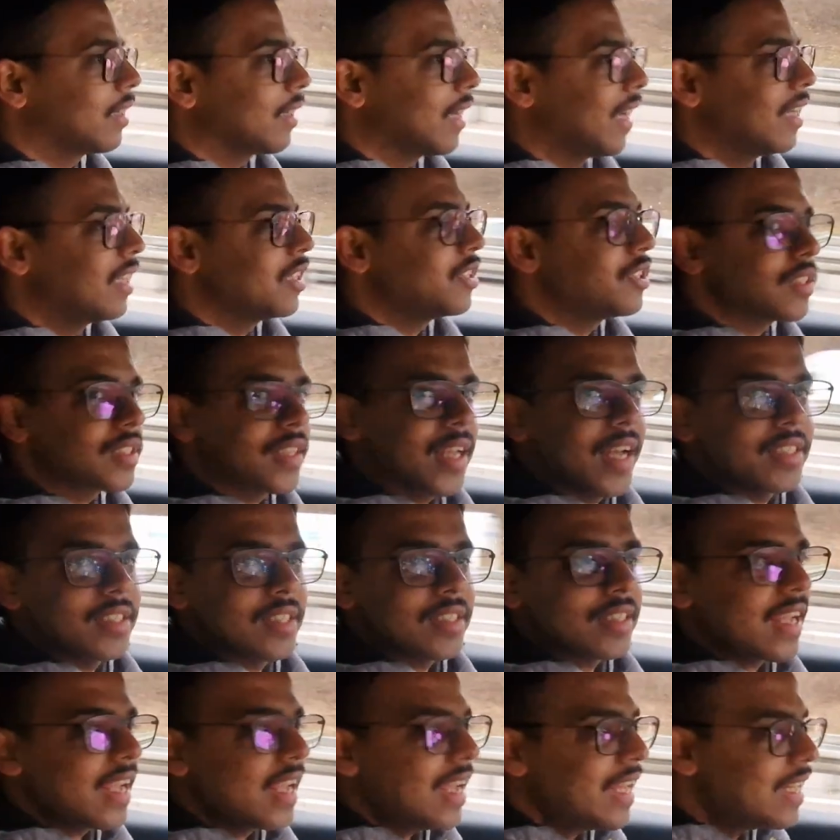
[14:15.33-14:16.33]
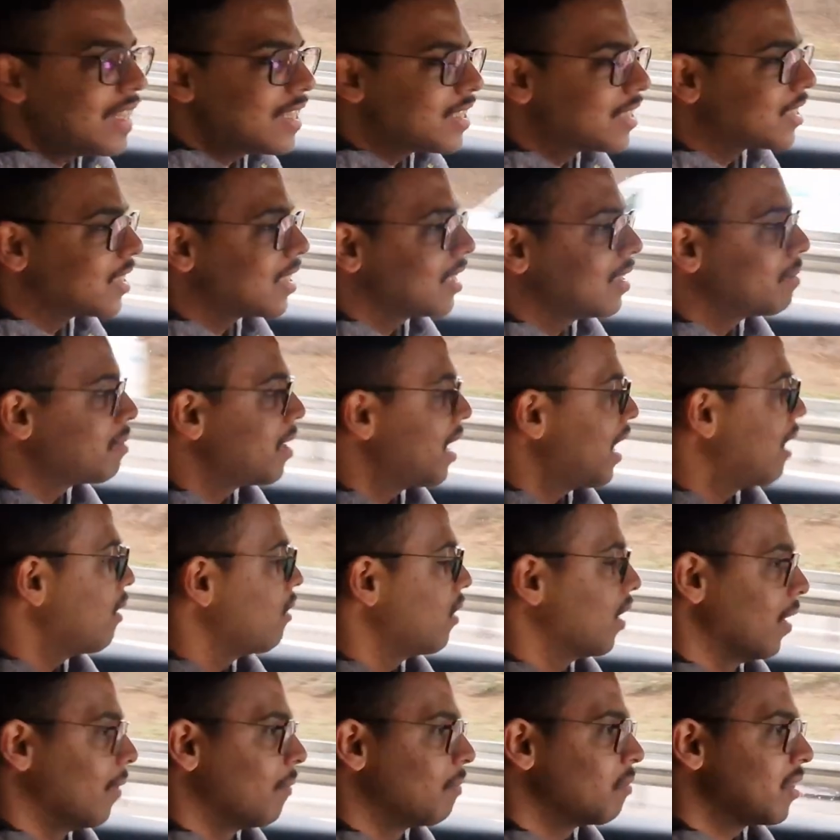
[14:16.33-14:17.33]
and it just has an instant
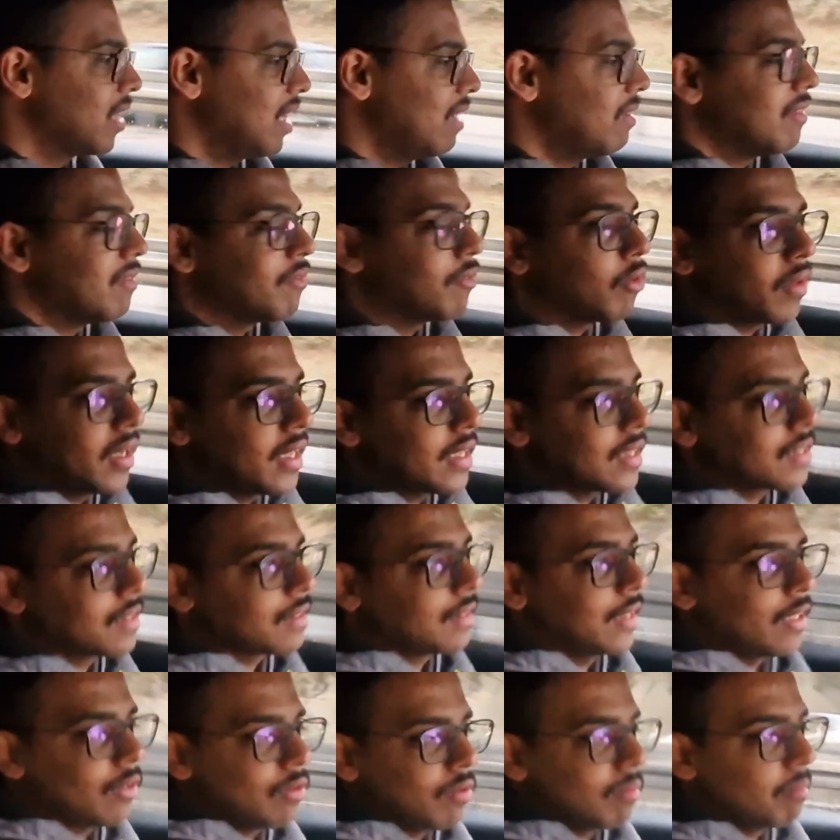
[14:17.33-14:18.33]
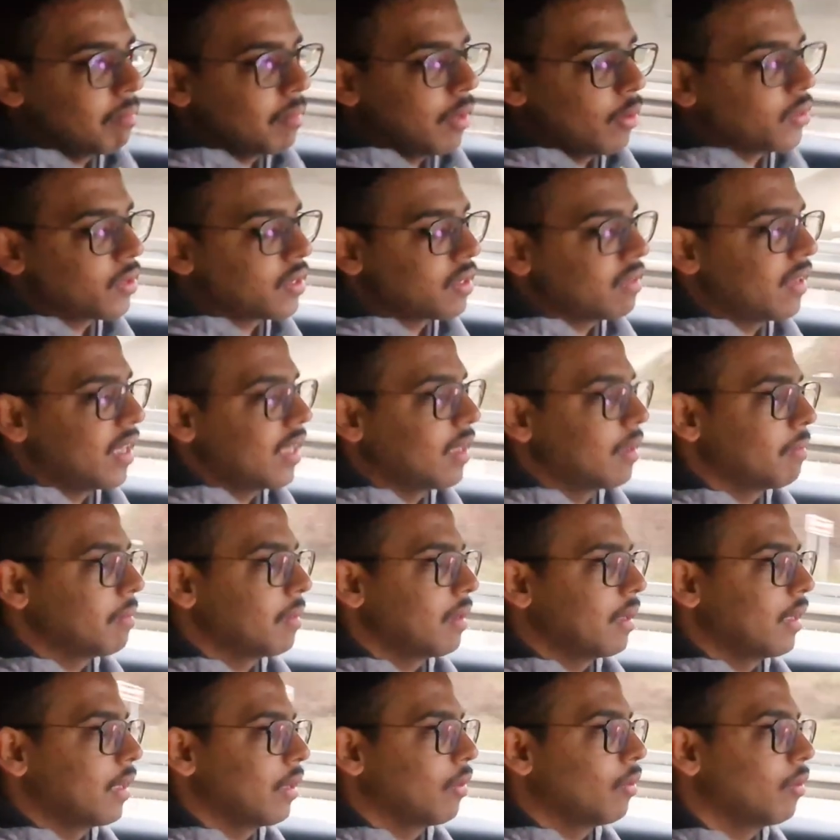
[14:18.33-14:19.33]
power, even for its little motor and
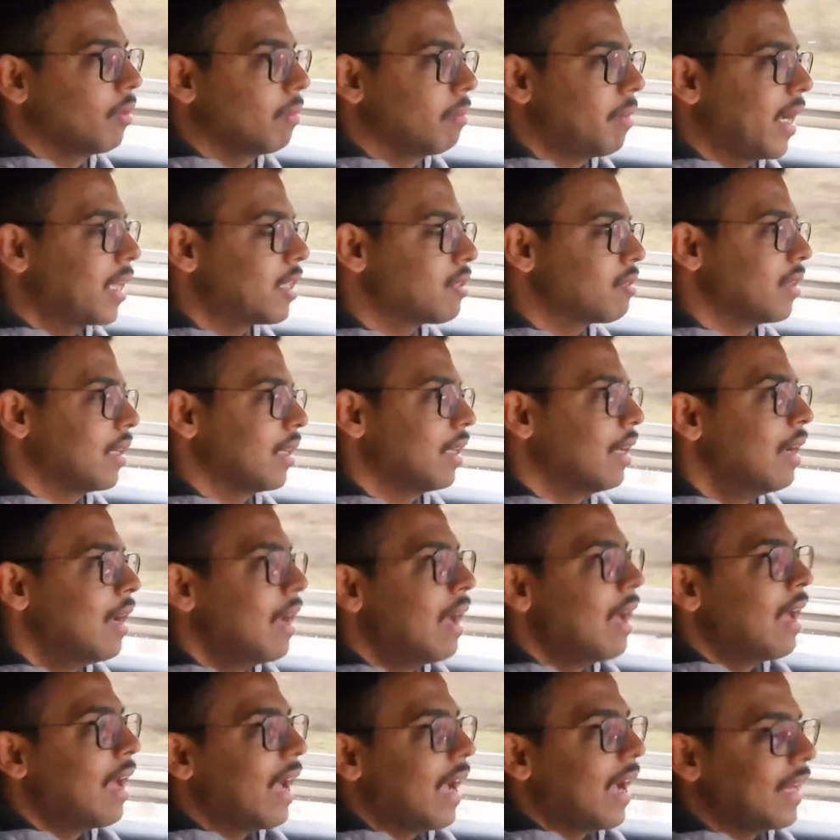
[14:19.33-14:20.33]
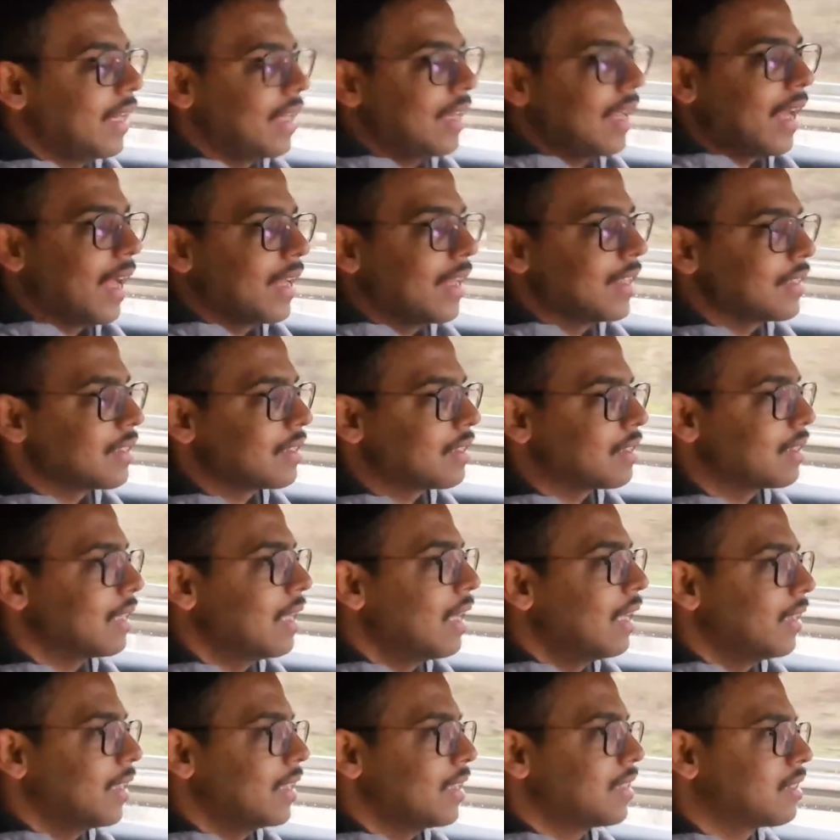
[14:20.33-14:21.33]
a whole battery, and it has
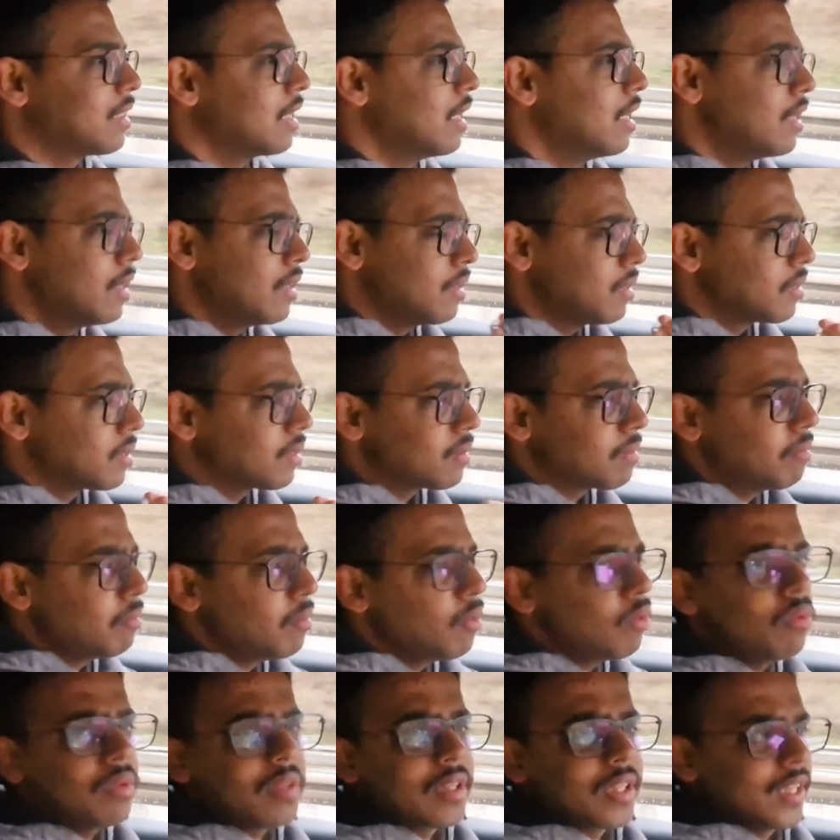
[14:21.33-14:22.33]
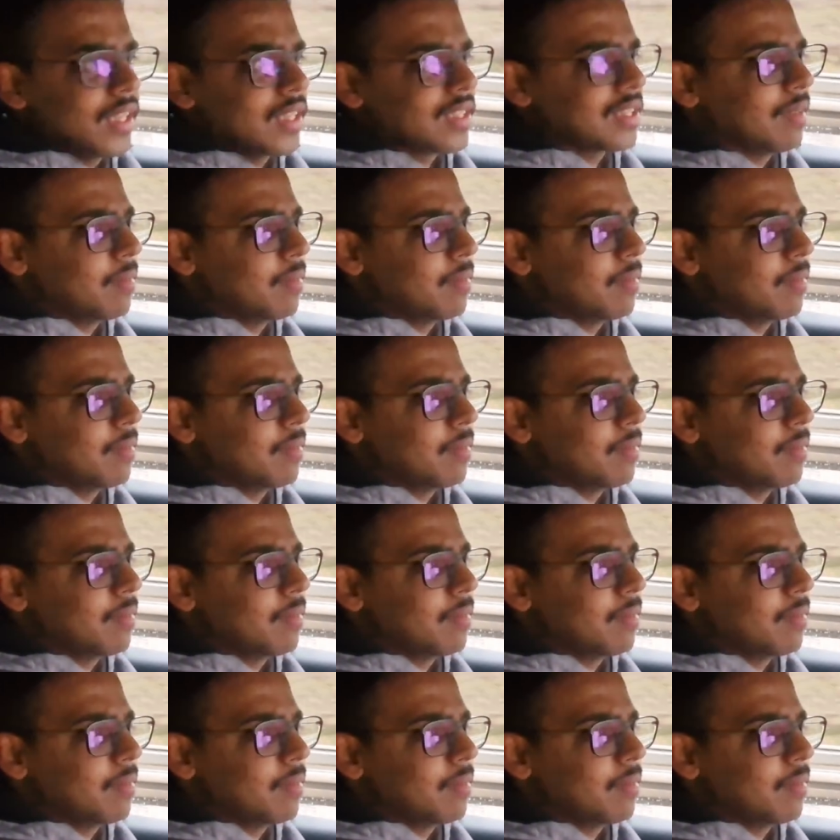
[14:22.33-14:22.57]
this smoothness.